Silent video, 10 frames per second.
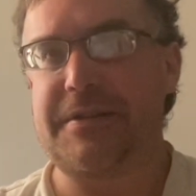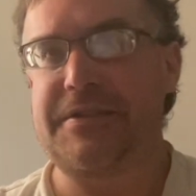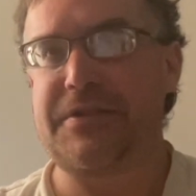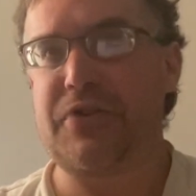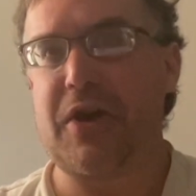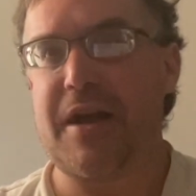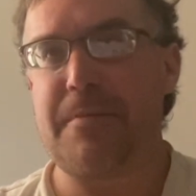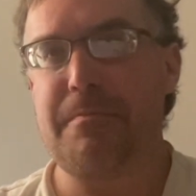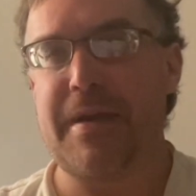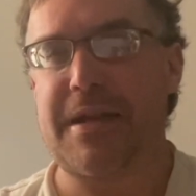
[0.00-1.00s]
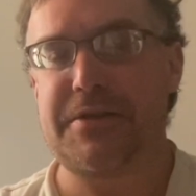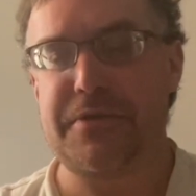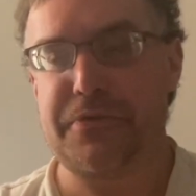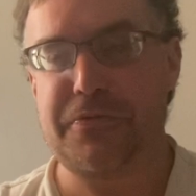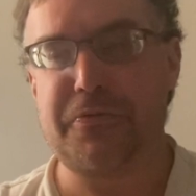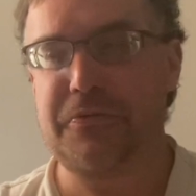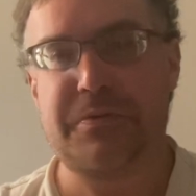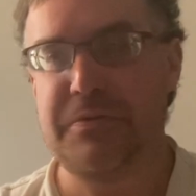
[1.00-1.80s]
this is not meant to